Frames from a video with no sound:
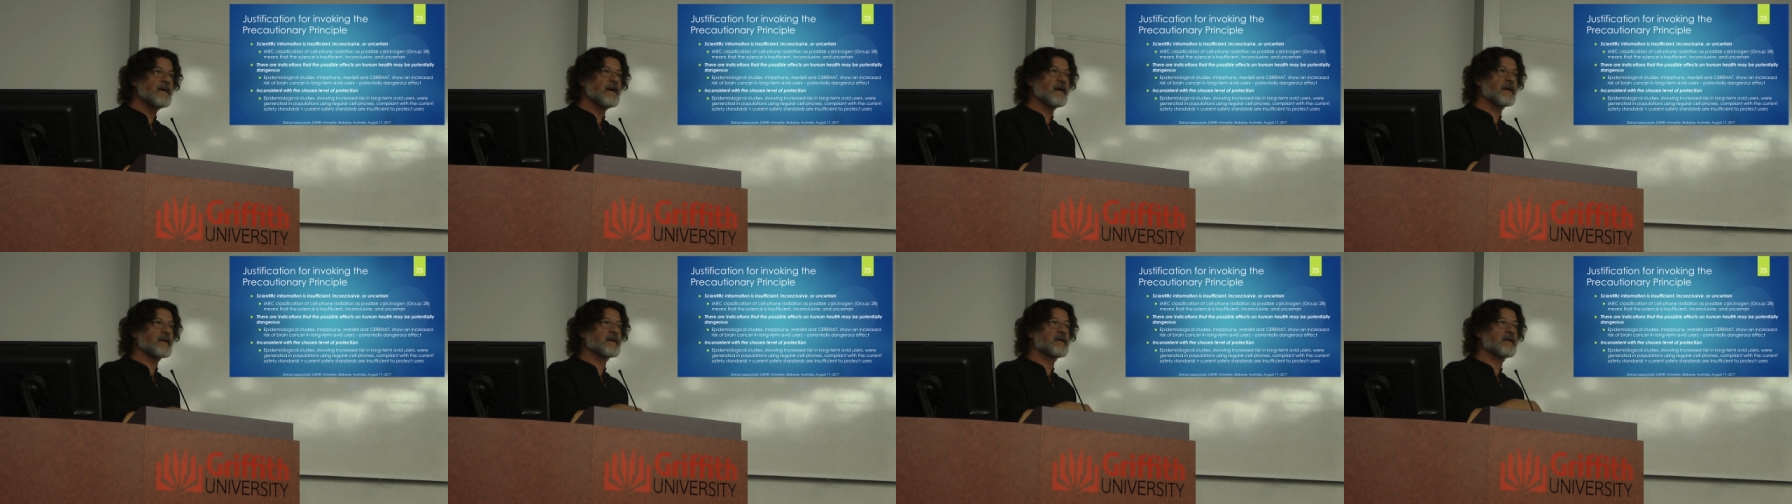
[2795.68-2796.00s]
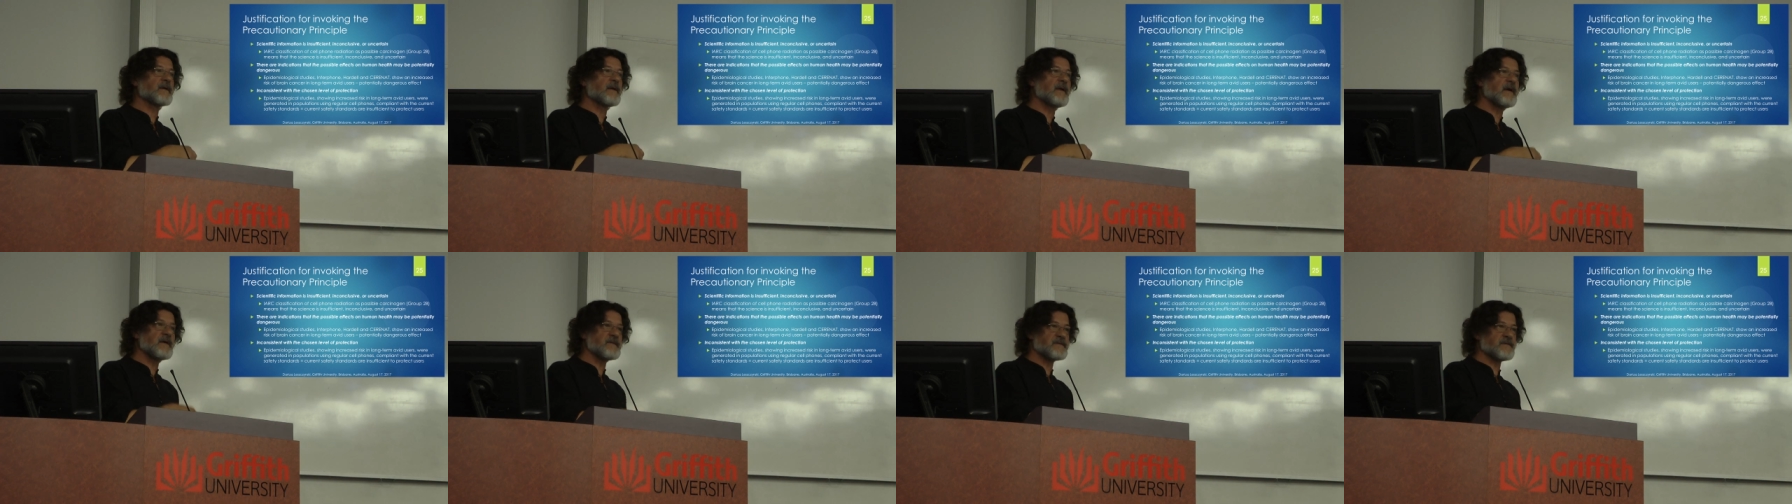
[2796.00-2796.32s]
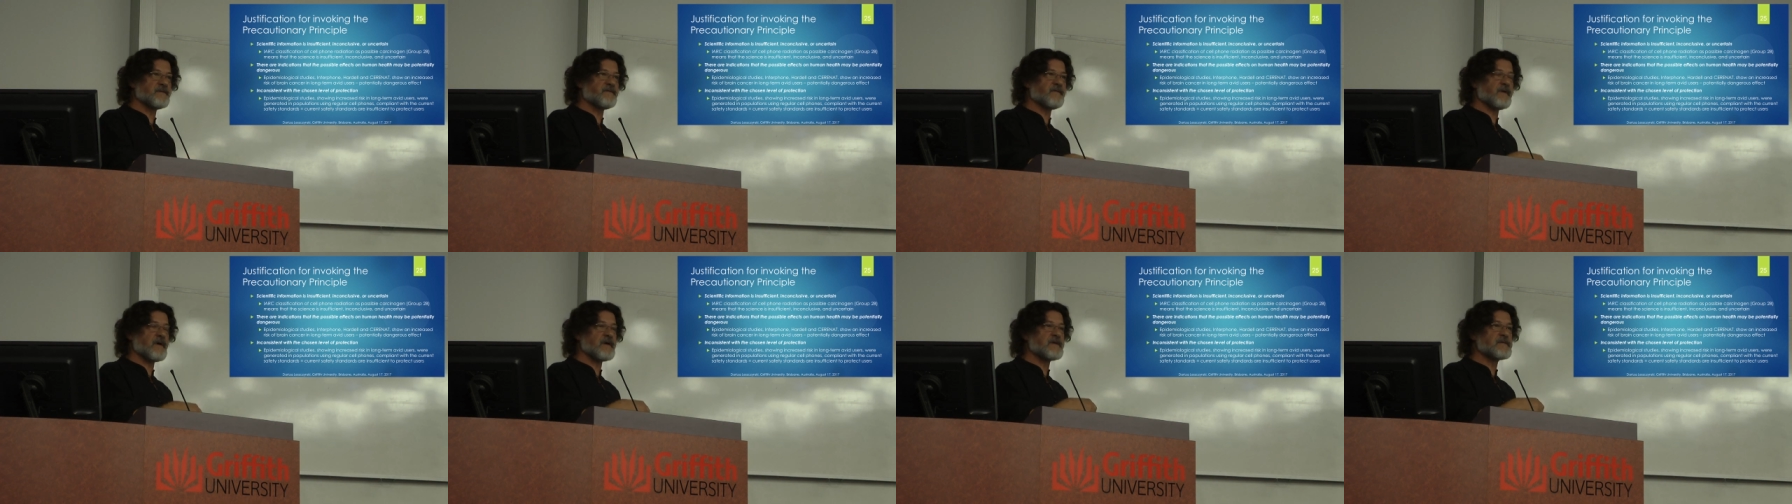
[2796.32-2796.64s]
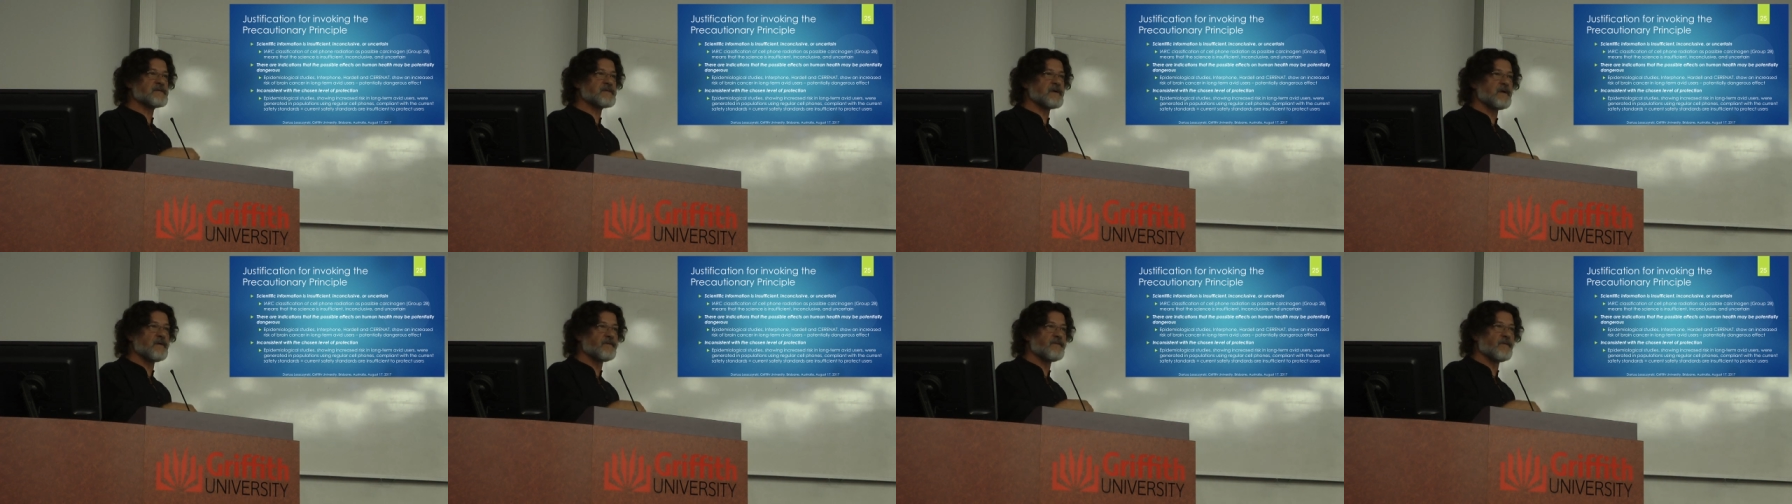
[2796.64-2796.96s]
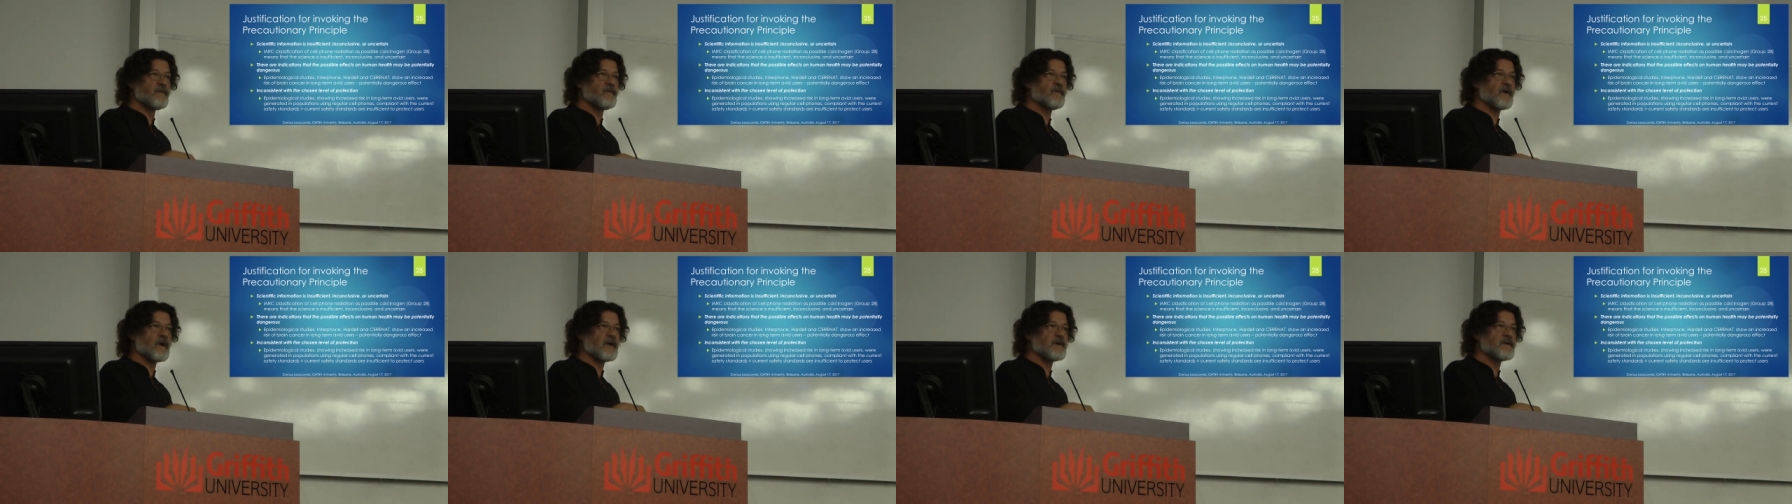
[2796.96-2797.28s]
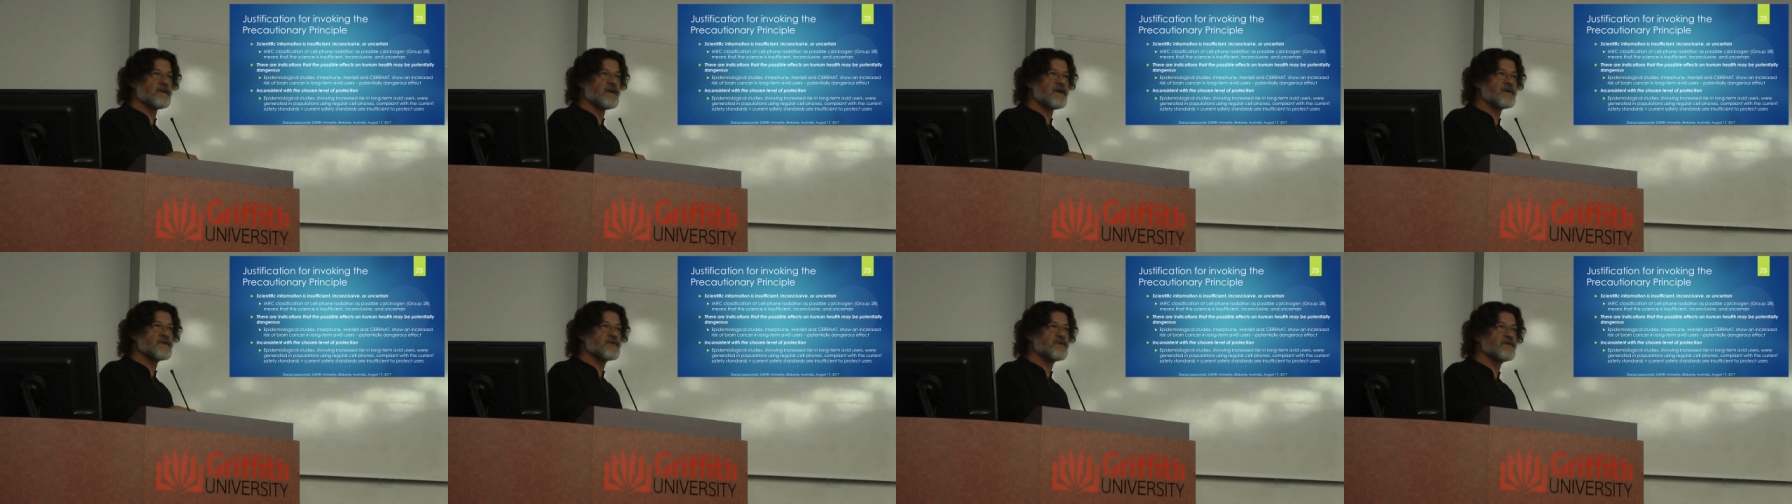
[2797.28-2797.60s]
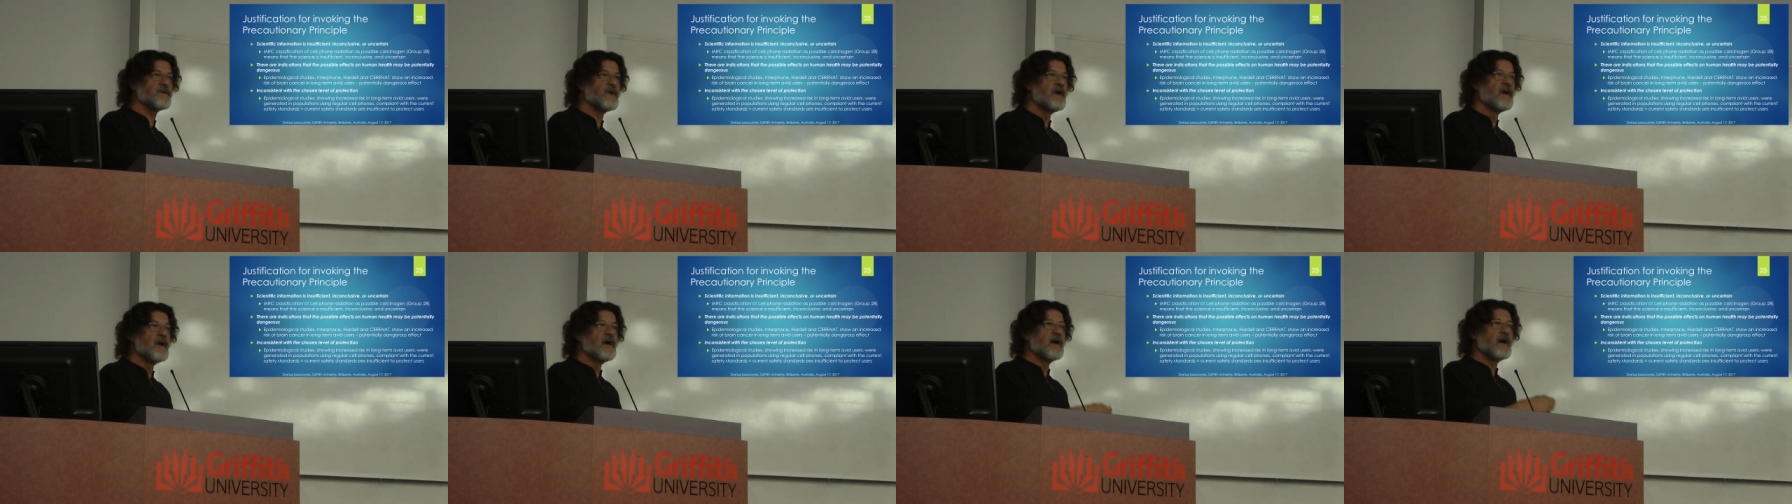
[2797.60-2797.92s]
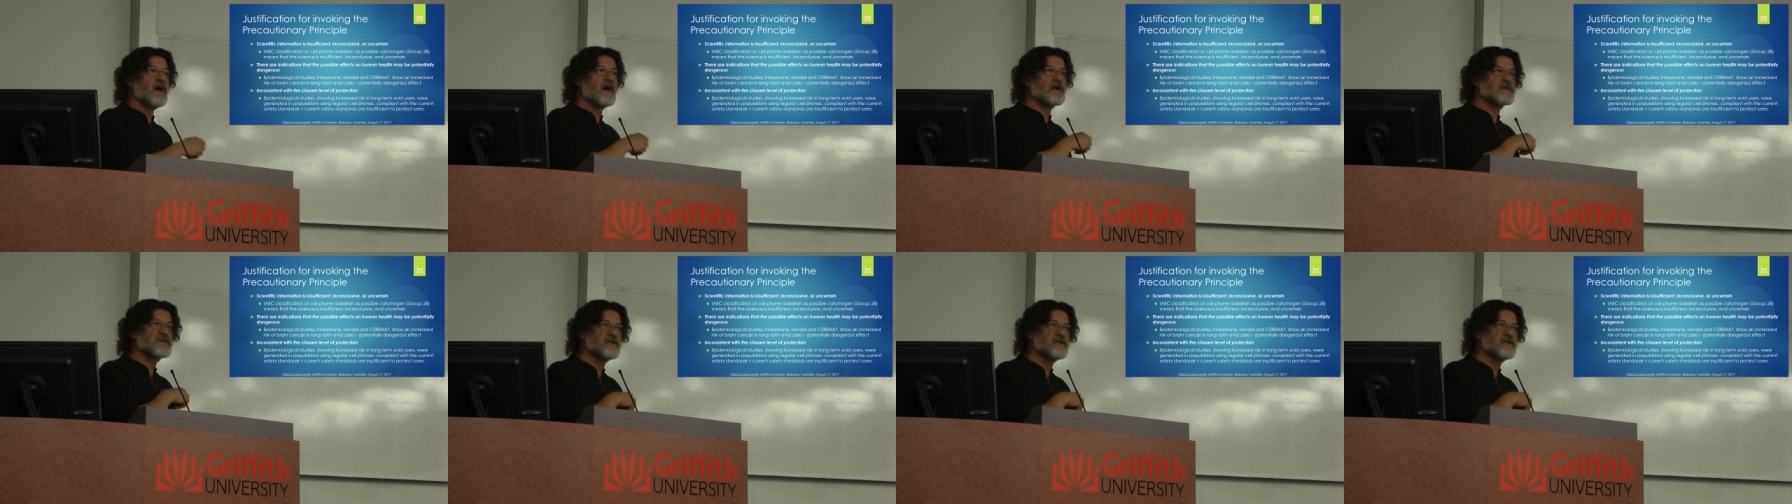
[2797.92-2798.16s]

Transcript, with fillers: IARC classified cell phone radiation